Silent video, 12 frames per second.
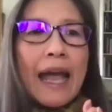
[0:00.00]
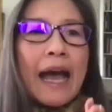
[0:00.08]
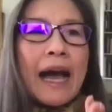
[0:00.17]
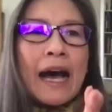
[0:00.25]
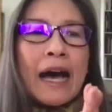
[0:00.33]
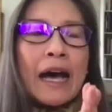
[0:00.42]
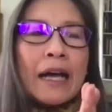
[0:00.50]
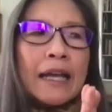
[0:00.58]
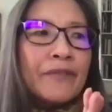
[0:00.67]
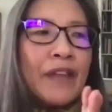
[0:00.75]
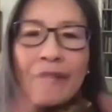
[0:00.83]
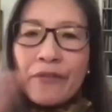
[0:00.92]

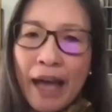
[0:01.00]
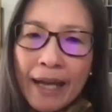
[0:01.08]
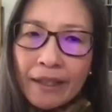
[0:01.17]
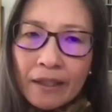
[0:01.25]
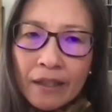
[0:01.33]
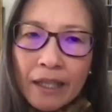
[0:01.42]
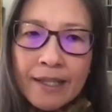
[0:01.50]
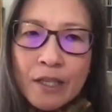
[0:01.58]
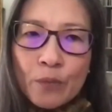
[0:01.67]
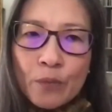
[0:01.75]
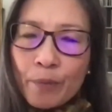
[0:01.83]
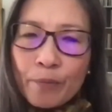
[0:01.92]
that needs
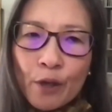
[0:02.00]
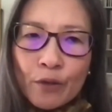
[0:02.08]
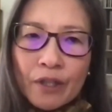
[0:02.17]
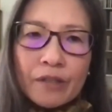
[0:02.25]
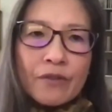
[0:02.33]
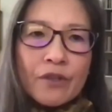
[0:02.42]
to be broken.